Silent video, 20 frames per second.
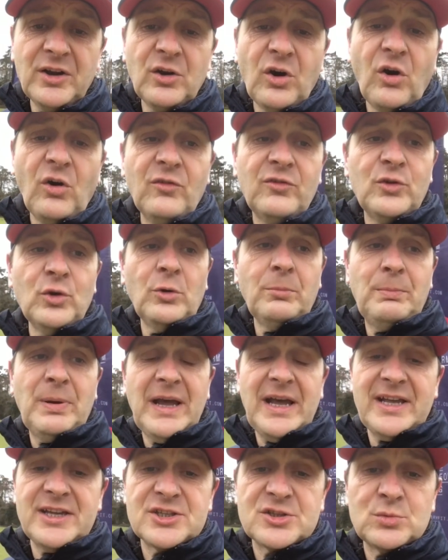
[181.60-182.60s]
of your
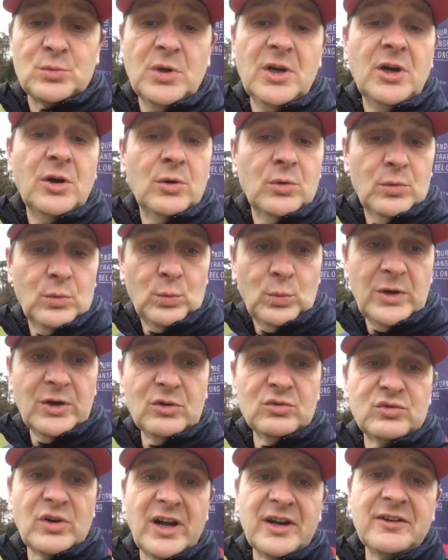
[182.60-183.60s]
pairs will
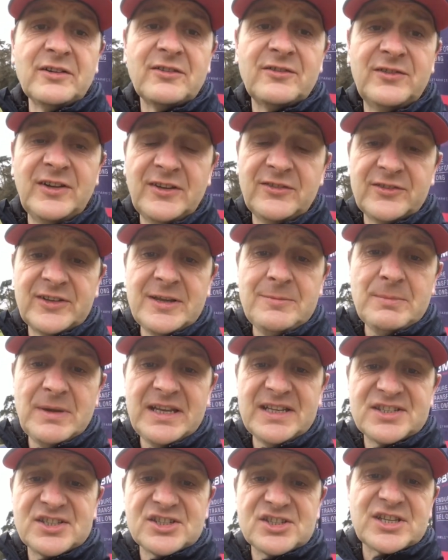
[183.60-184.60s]
run 50
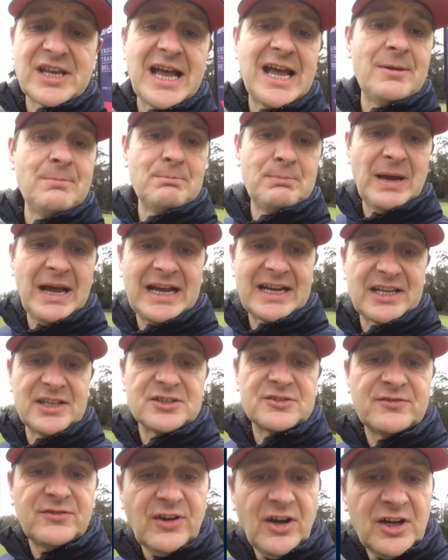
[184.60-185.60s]
meters and back
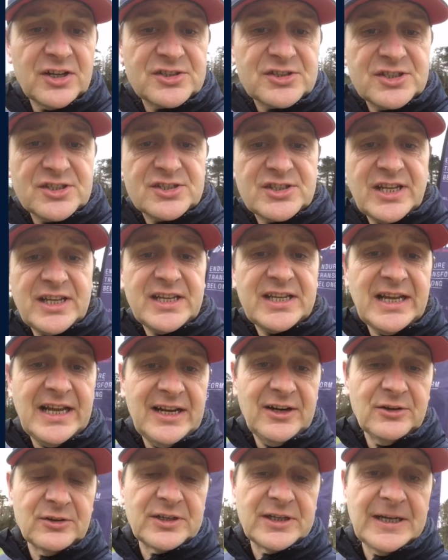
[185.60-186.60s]
as fast as they
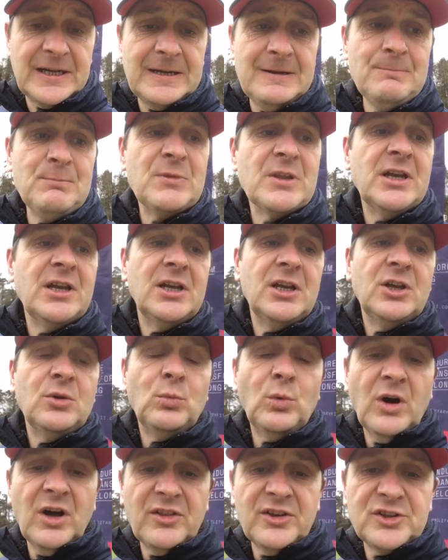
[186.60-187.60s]
can, okay?
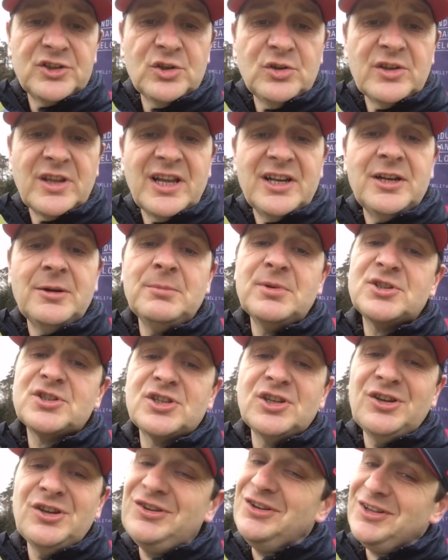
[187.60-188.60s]
While they're doing that, number
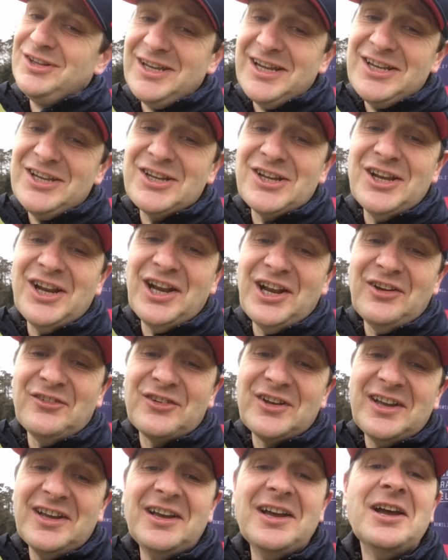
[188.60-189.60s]
two, yeah, you're going to love
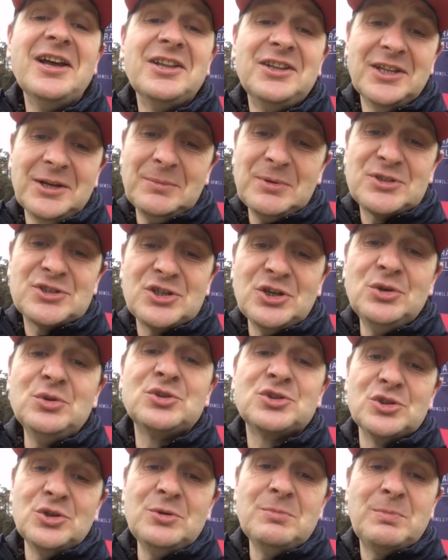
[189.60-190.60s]
it. Number two,
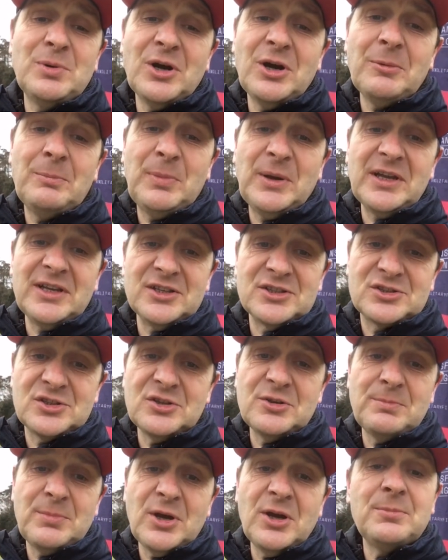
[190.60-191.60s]
do burpees. Do the
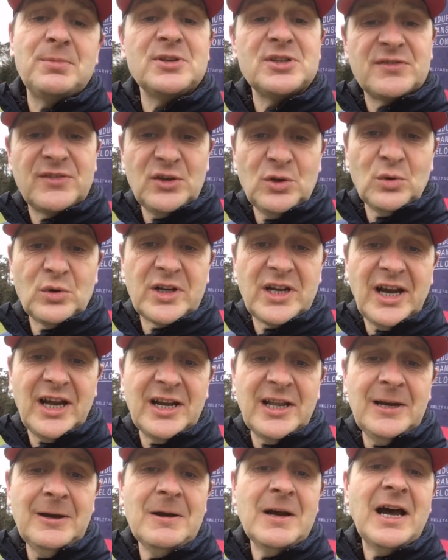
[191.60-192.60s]
burpees for your
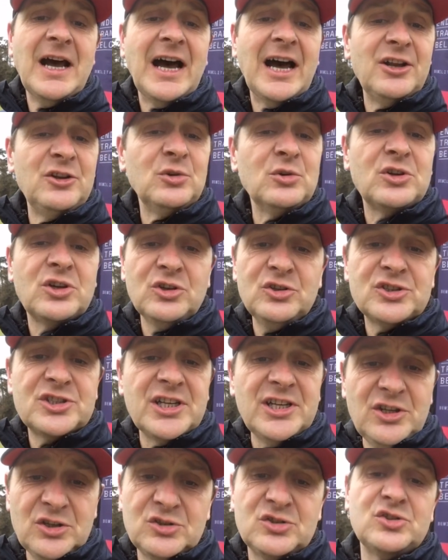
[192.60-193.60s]
colour, and you'll
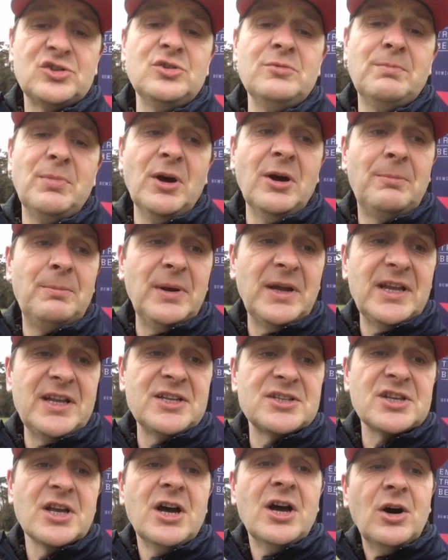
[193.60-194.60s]
continue to do
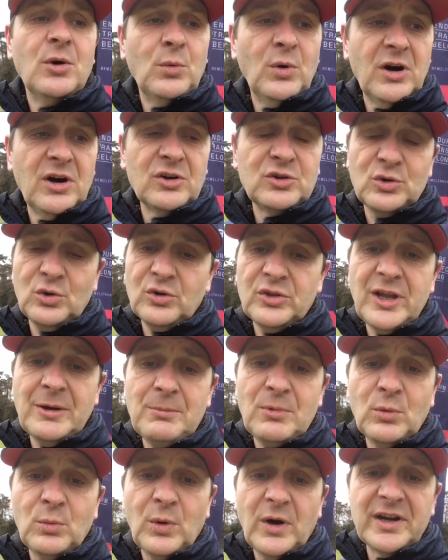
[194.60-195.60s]
burpees while your
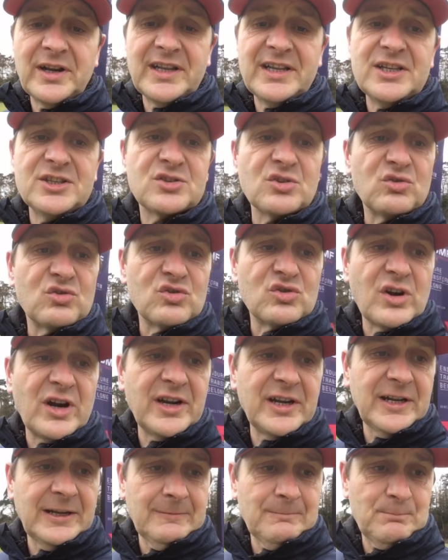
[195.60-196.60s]
number one is
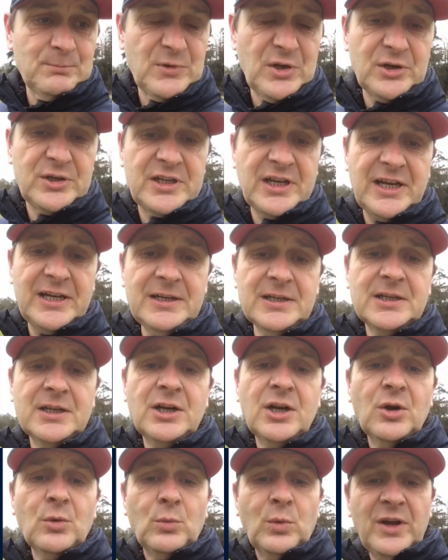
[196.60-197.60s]
running, okay?
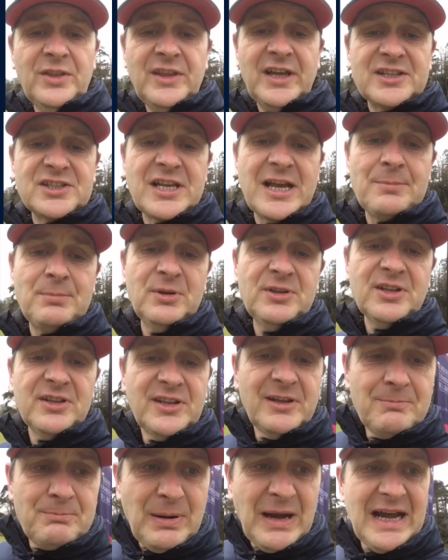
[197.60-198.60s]
When that's happened and
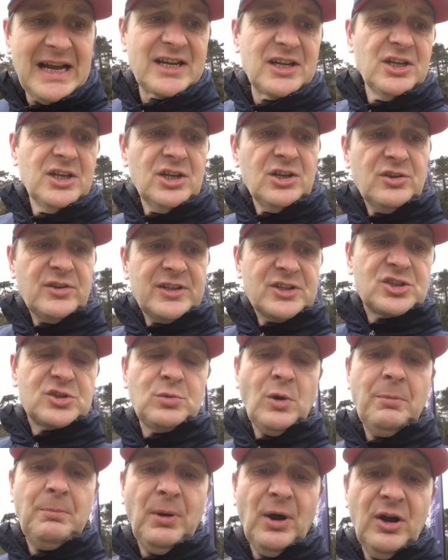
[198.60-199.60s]
they're back, you then
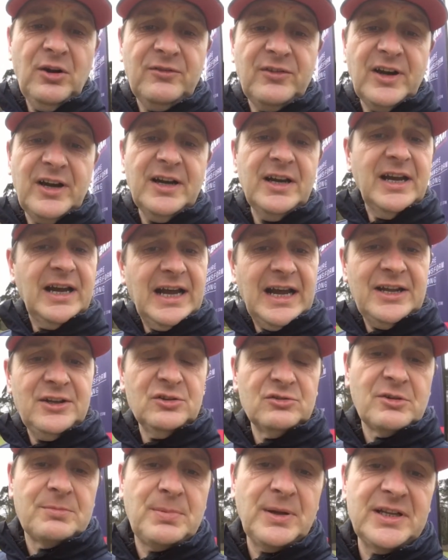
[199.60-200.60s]
swap over and you
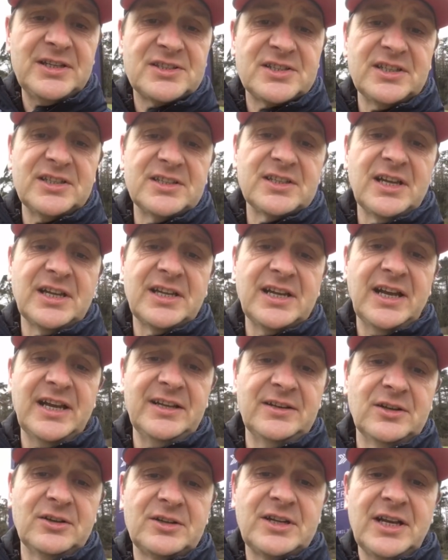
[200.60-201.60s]
repeat it again,
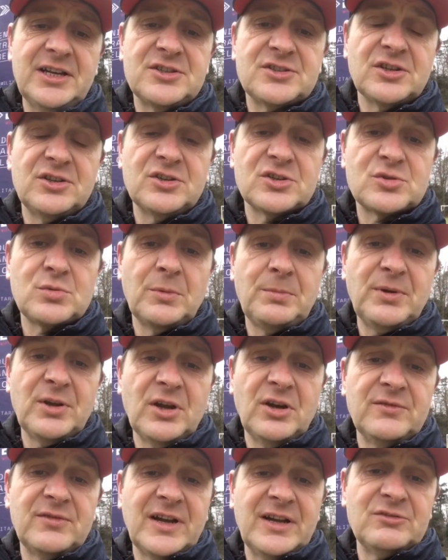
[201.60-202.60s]
okay? So you're swapping
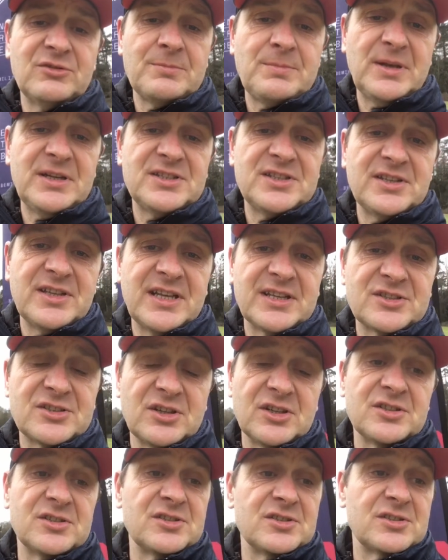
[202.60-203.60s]
over and repeating the
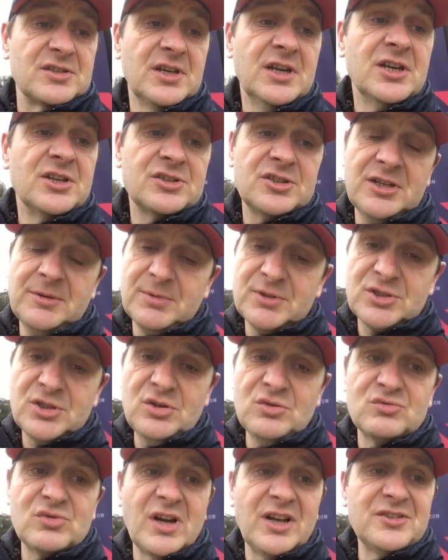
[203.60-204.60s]
exercises. So number
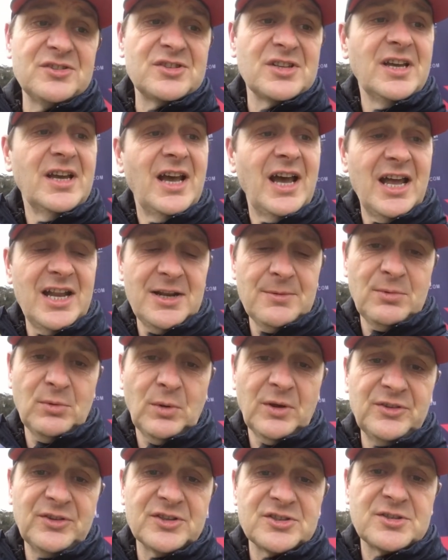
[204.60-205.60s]
two runs and number
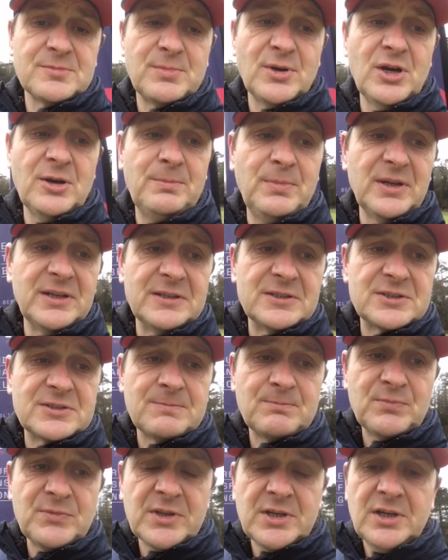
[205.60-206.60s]
one does the burpees.
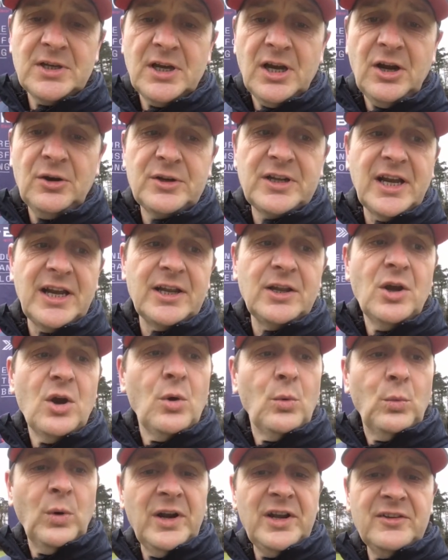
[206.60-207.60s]
Okay,
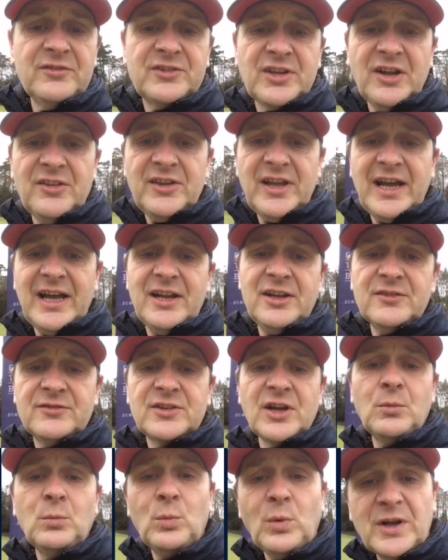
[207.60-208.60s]
when you've done that and you've
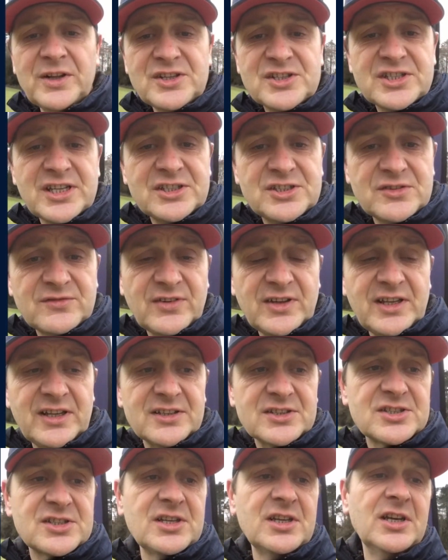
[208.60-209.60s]
done one set of
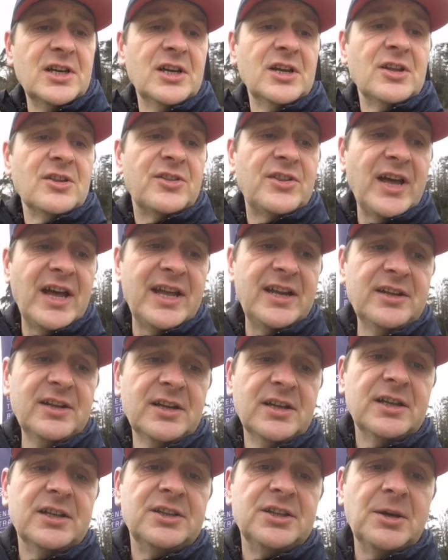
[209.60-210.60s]
it, then
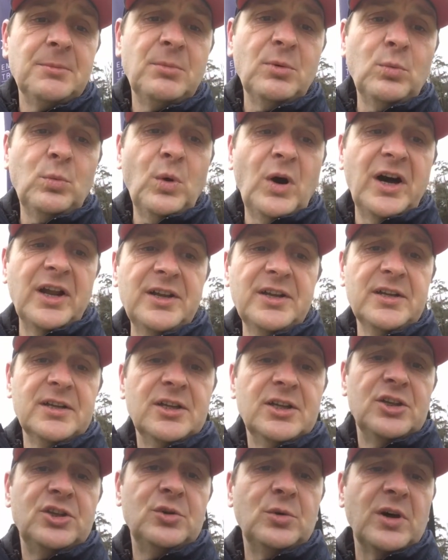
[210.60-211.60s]
number one,
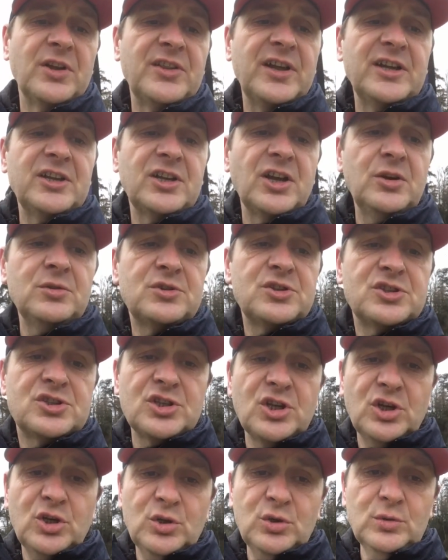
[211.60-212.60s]
you are then going to
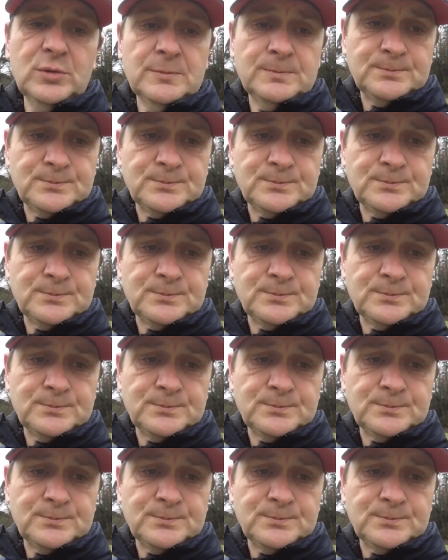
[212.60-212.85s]
do